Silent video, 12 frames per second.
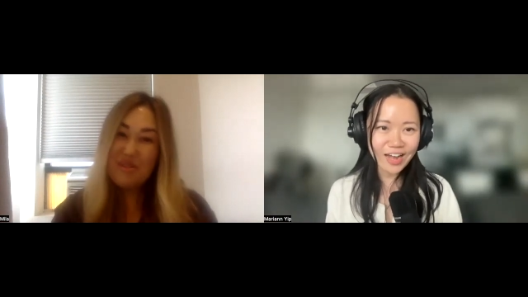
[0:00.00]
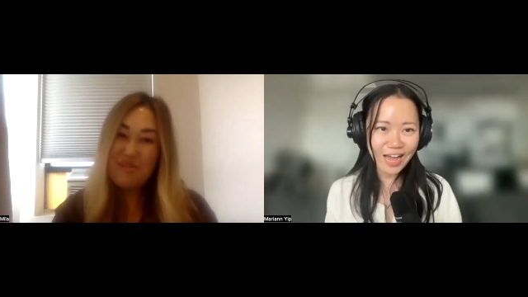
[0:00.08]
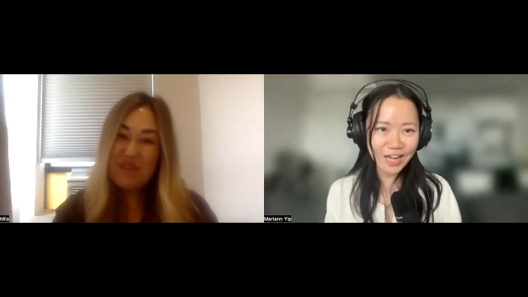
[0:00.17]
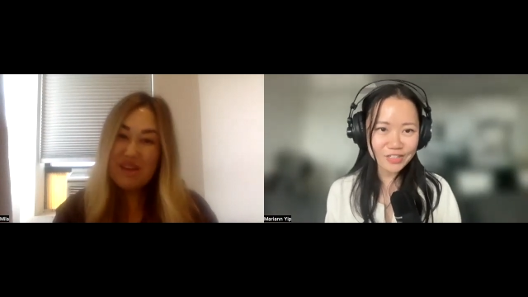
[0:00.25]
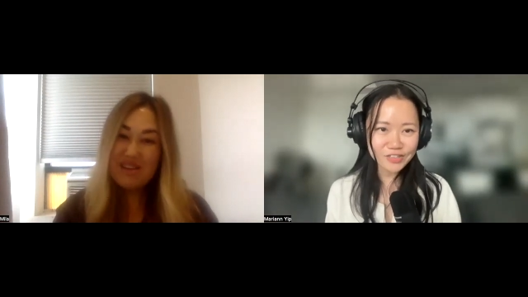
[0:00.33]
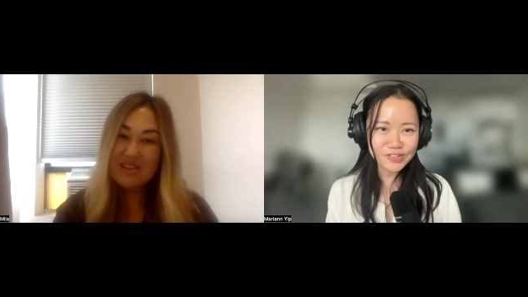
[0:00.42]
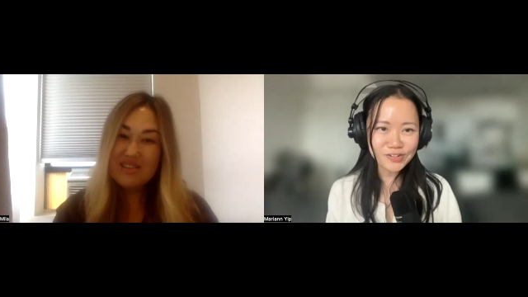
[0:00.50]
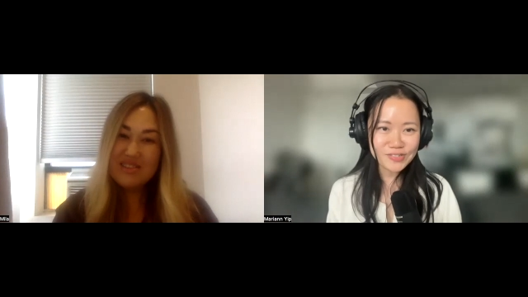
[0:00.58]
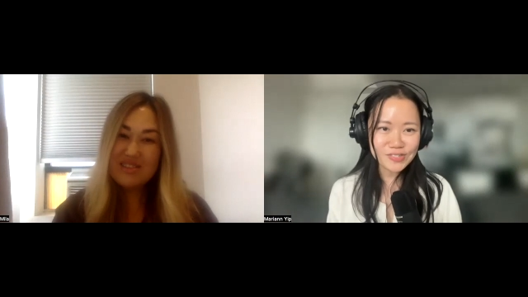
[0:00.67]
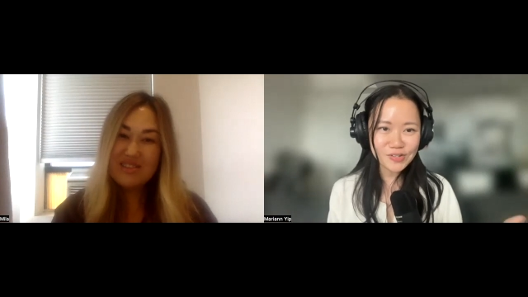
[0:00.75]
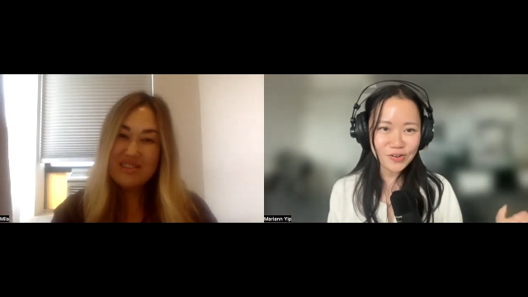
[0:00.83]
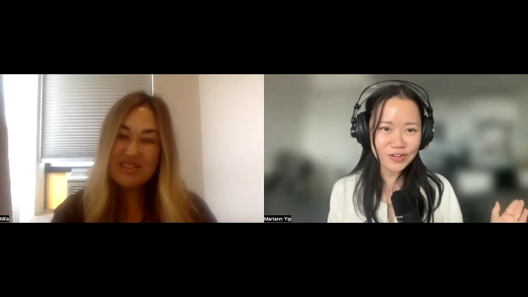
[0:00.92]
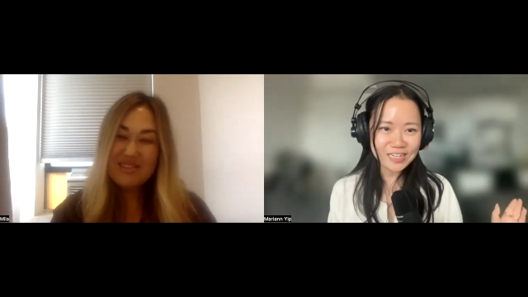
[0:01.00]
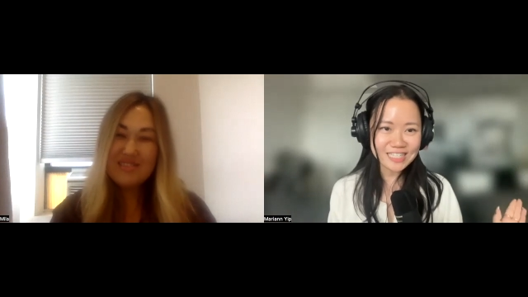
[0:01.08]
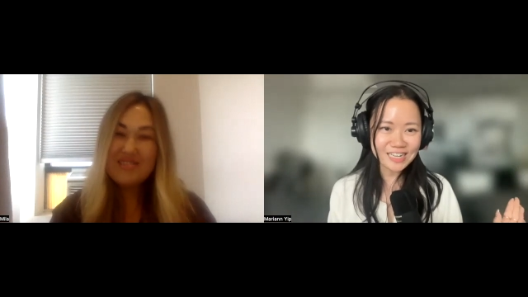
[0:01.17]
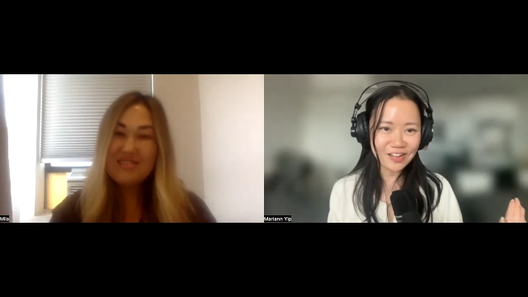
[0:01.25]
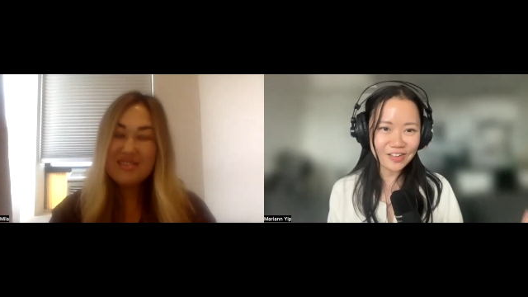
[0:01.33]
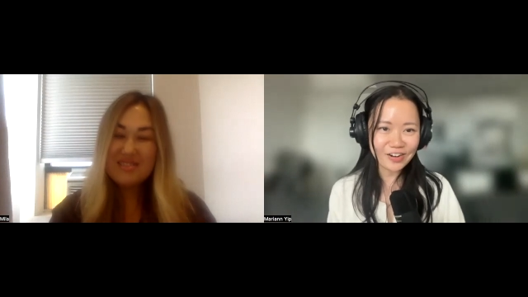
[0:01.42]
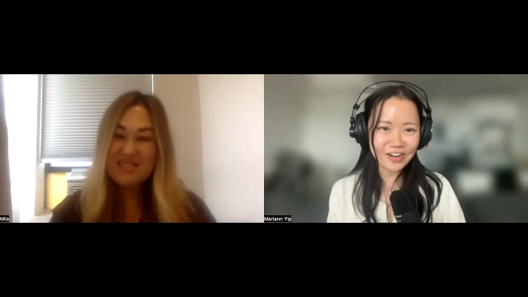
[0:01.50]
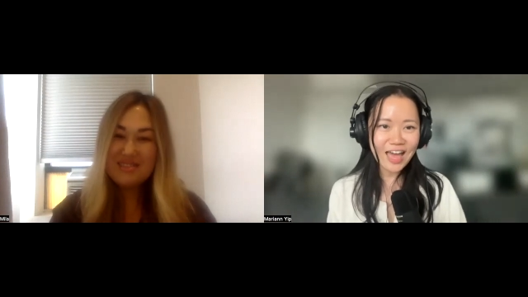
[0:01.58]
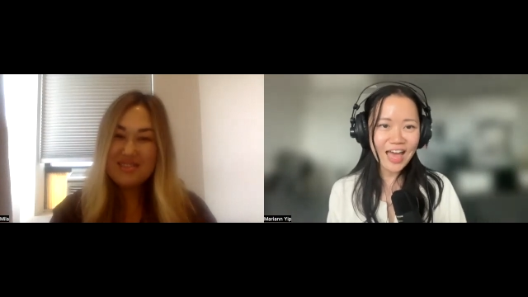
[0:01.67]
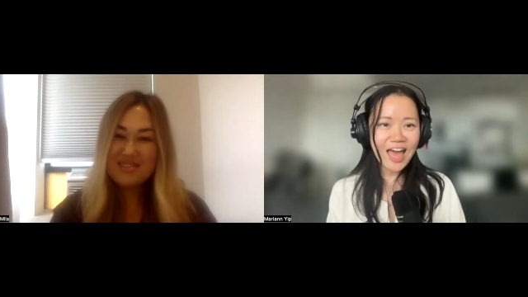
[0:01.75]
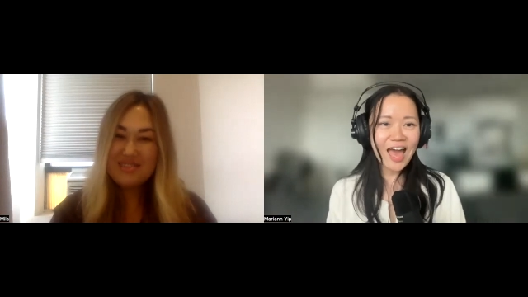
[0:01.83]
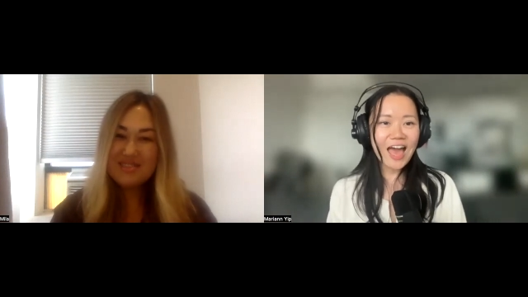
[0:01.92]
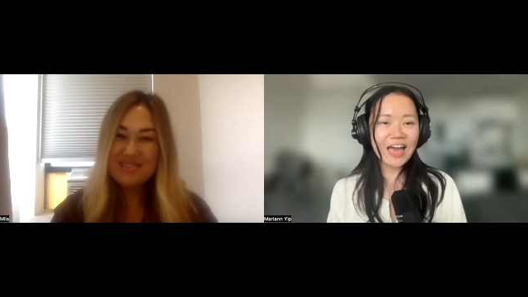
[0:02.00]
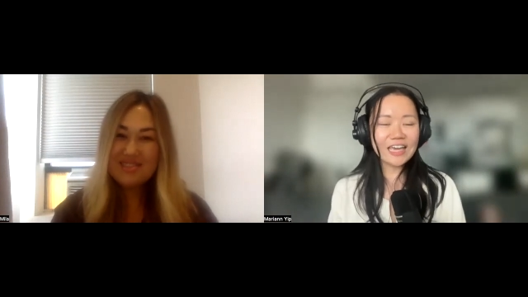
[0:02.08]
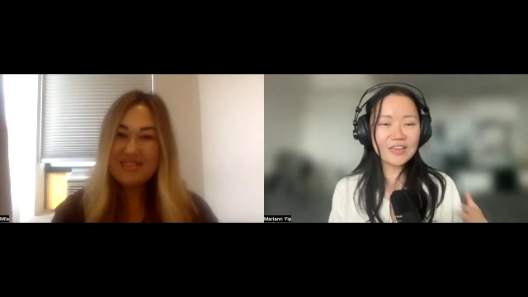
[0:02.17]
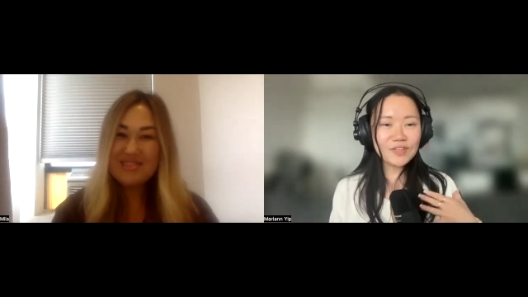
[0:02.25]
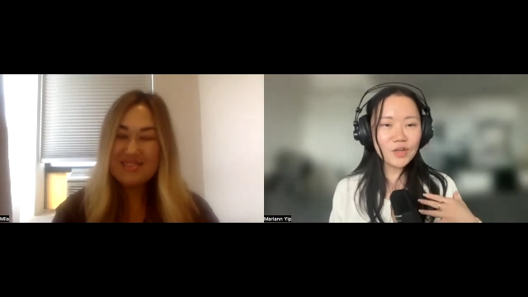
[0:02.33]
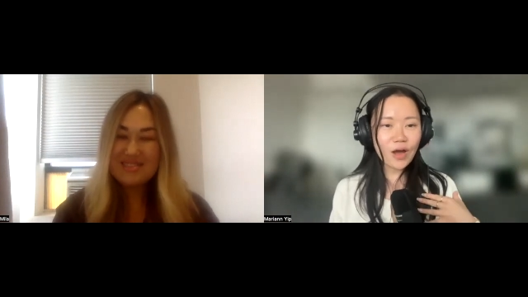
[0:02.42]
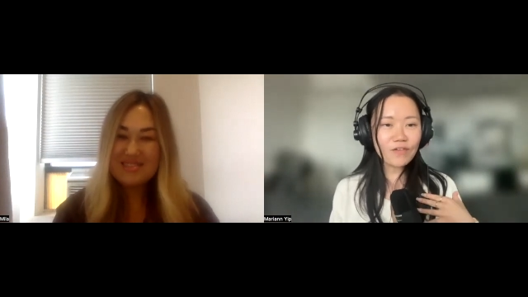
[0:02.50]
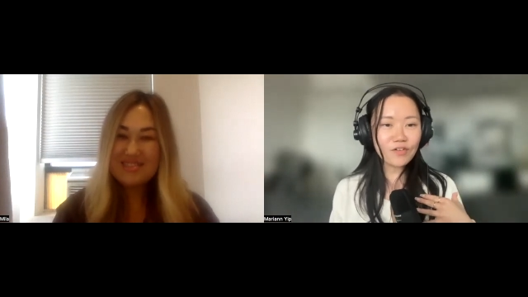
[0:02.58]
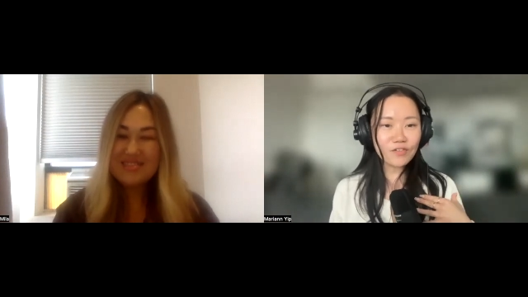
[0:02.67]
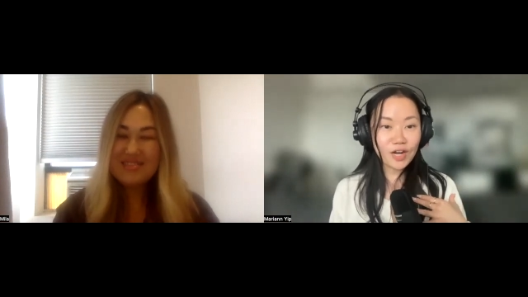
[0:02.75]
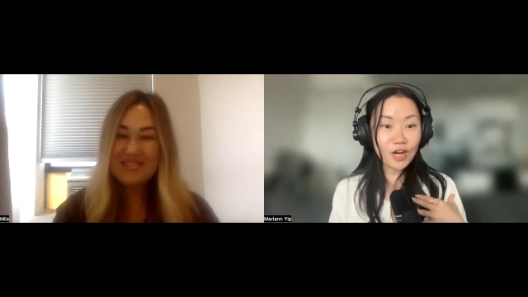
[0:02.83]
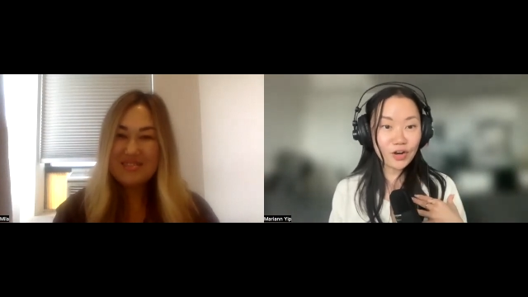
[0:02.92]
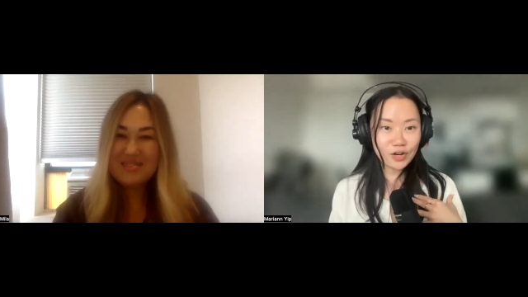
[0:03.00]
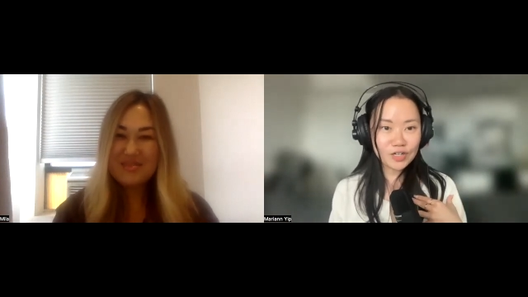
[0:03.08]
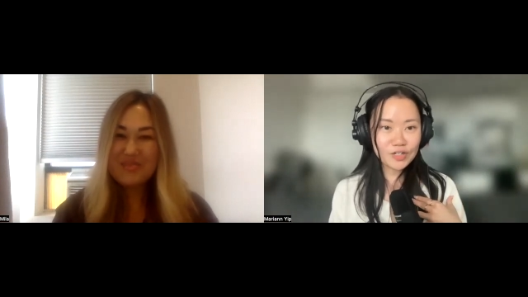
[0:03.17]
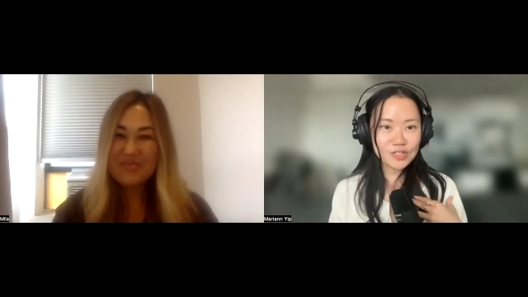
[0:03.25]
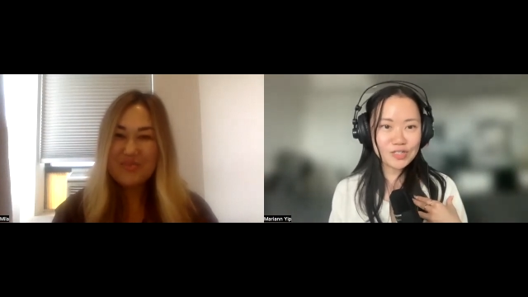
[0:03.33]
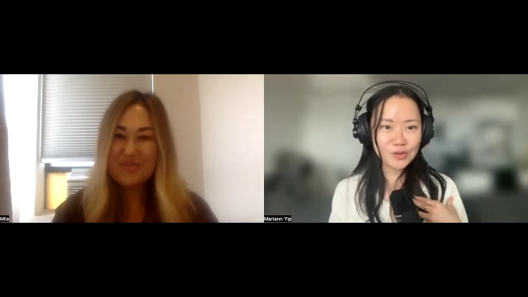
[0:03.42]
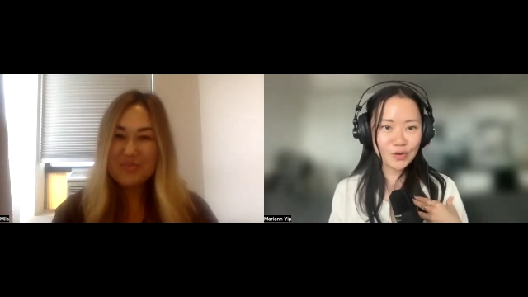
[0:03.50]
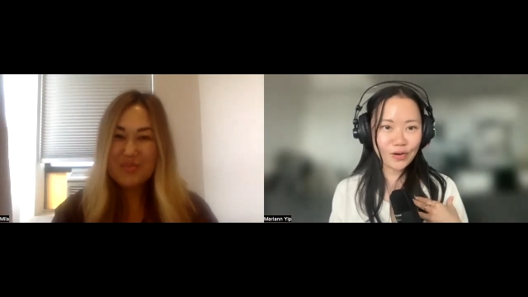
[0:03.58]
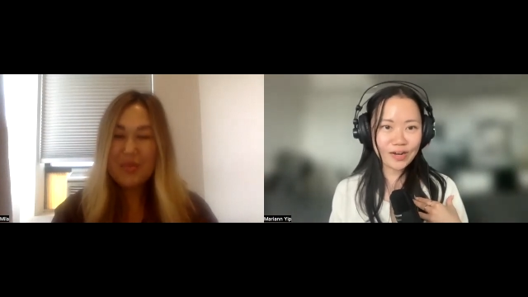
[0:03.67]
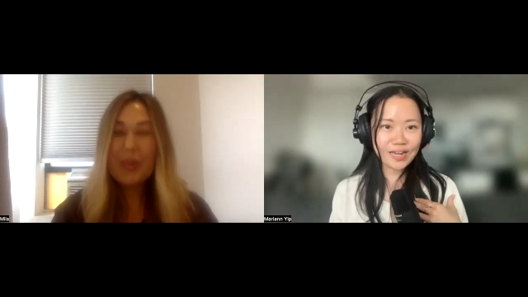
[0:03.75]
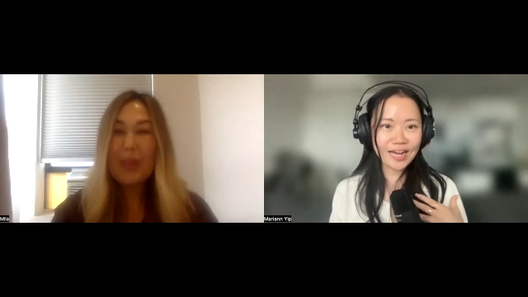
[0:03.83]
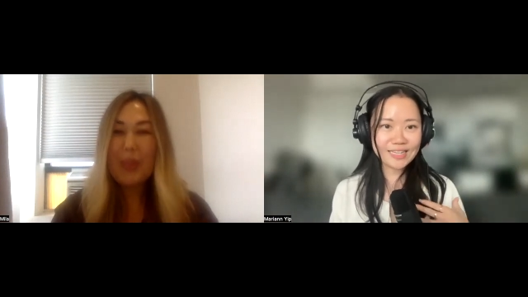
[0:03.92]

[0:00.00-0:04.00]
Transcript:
Speaker 1: natural storyteller. Even though I've already heard your story,